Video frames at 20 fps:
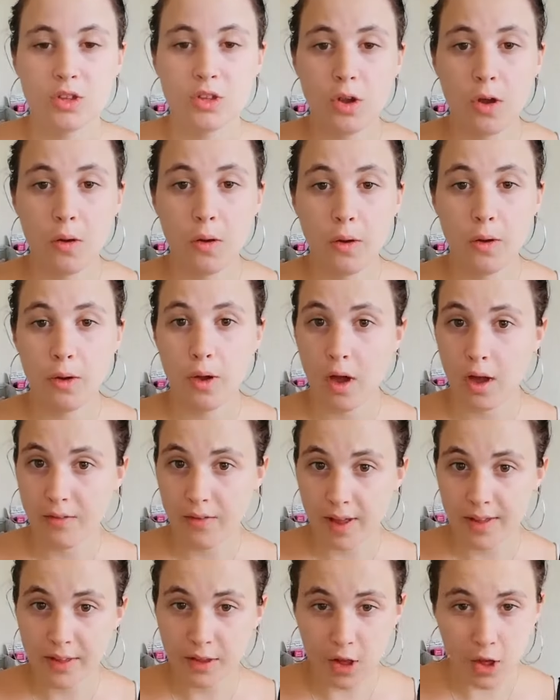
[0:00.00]
So
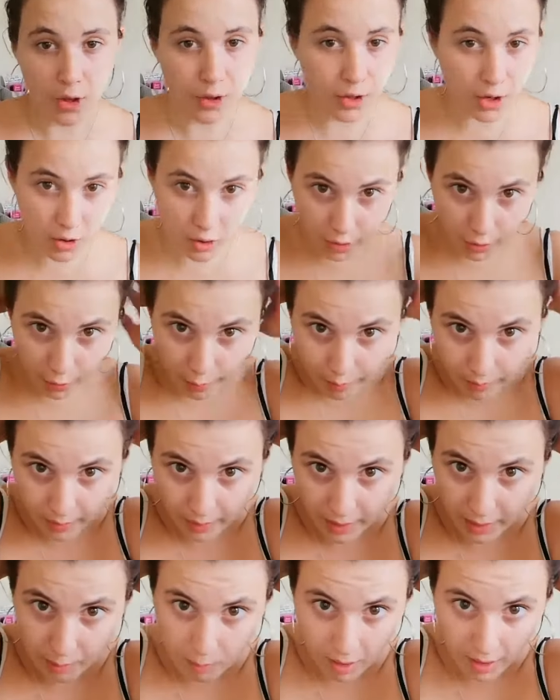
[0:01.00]
I've had the coconut
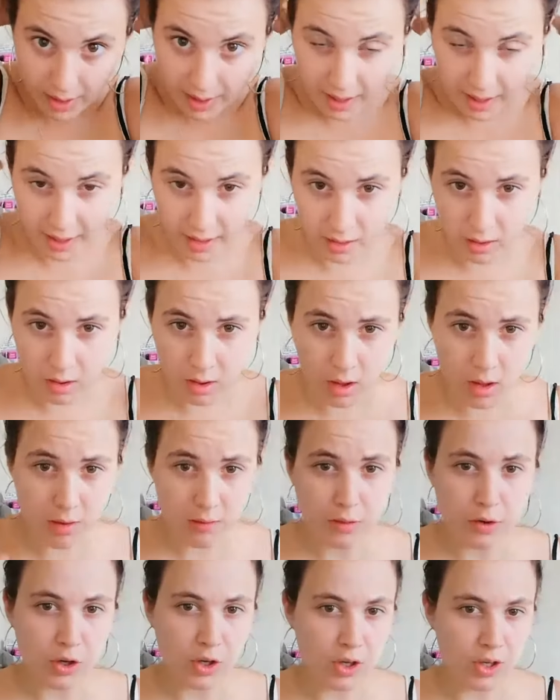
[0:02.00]
oil in my hair
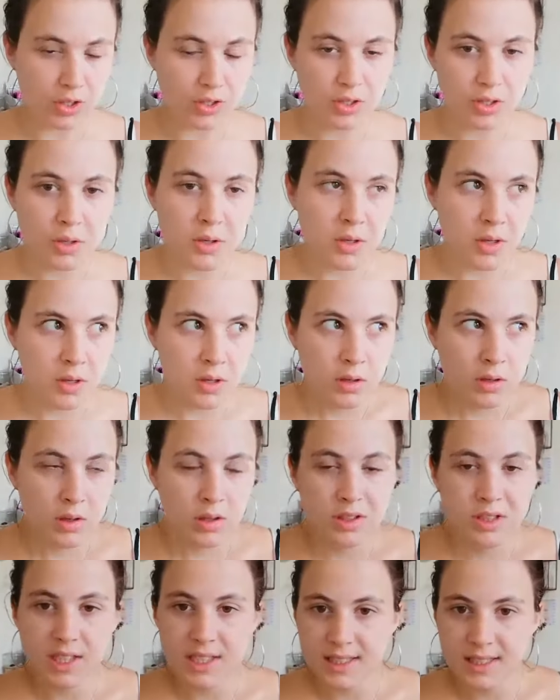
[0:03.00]
for a good
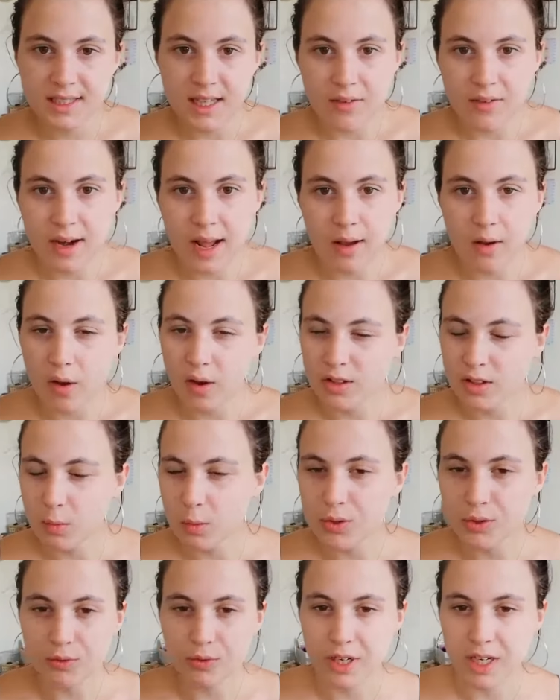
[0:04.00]
6 or 7 hours. I
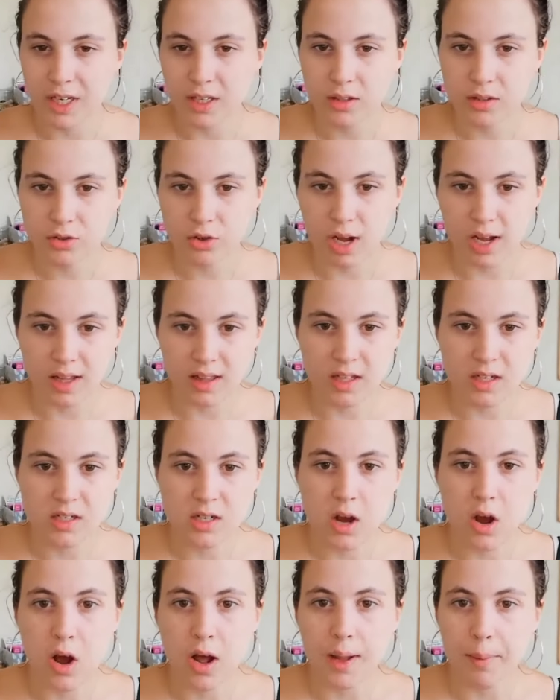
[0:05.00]
wasn't really tracking the
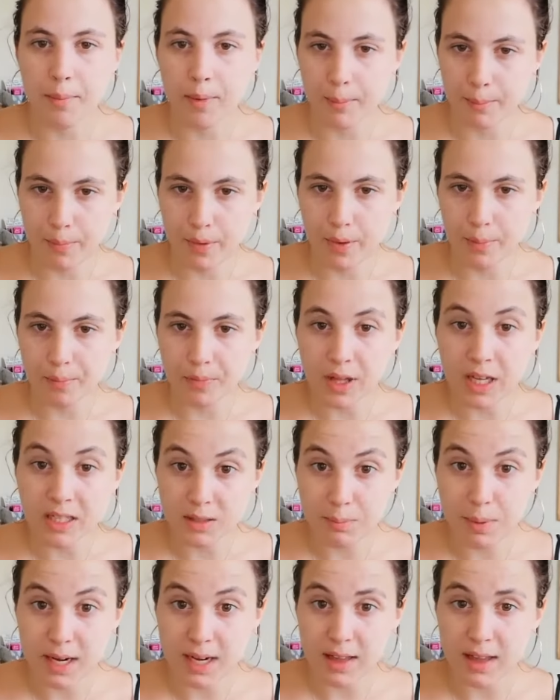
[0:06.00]
time, but
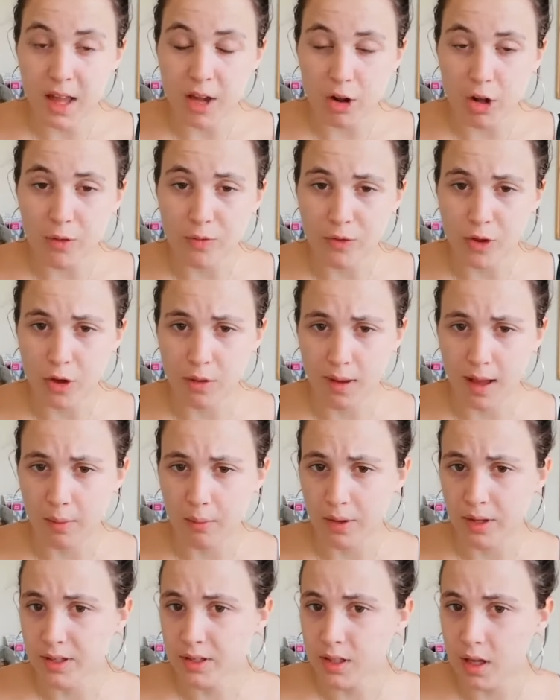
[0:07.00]
it's been in there a good few
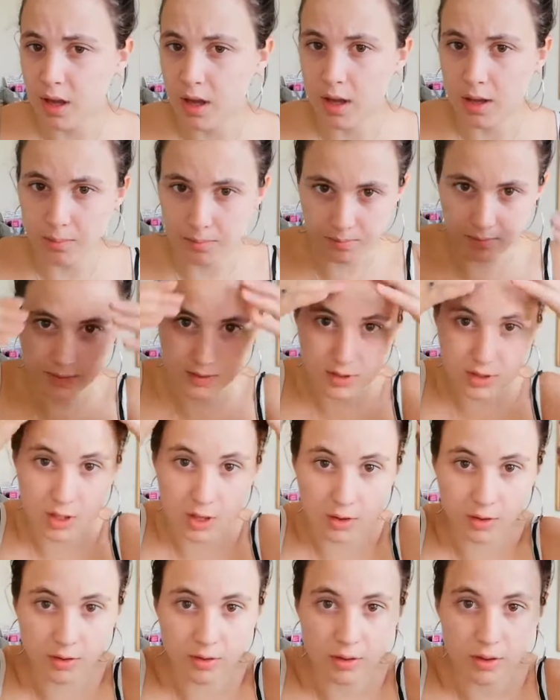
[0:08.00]
hours,
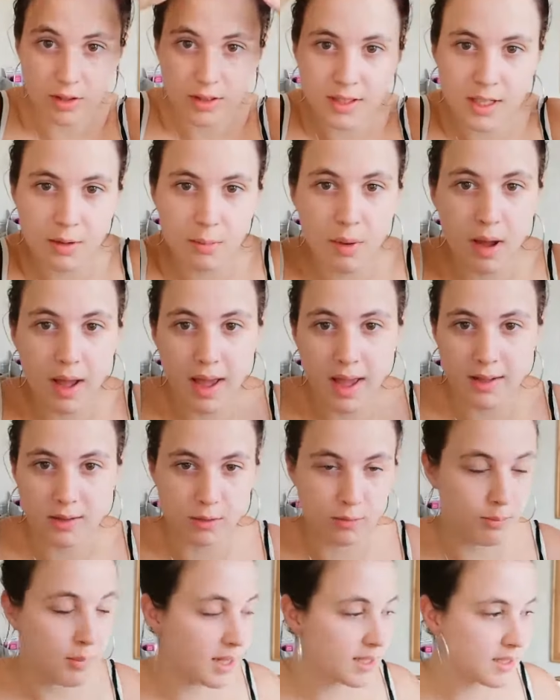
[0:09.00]
so you can see my
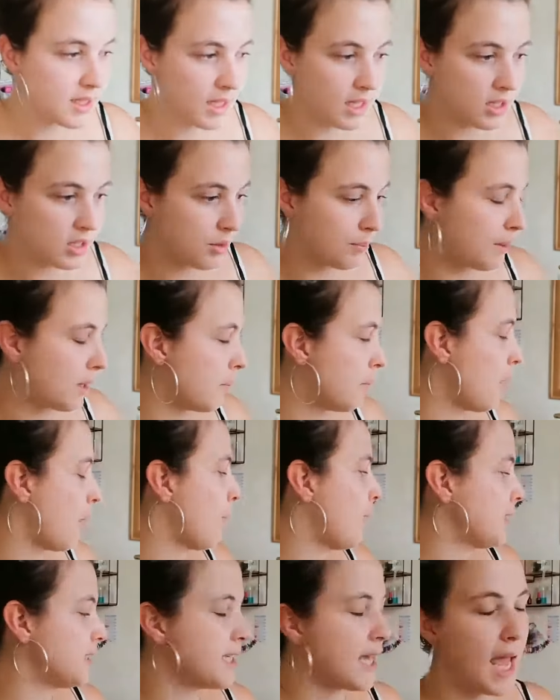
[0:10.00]
hair's all messy because I've been
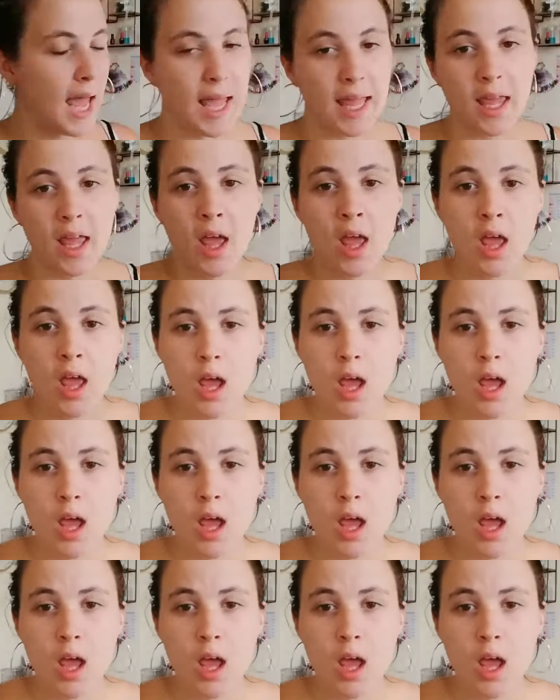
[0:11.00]
about my day.